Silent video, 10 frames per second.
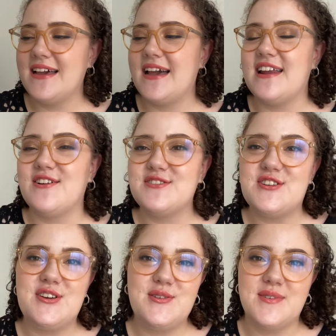and I'll show
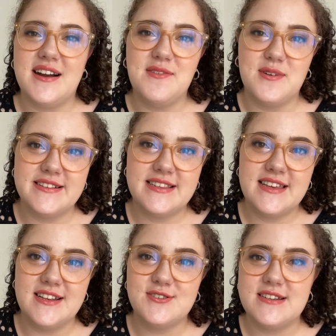you where I was at the
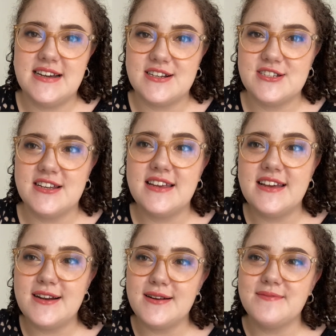introduction here.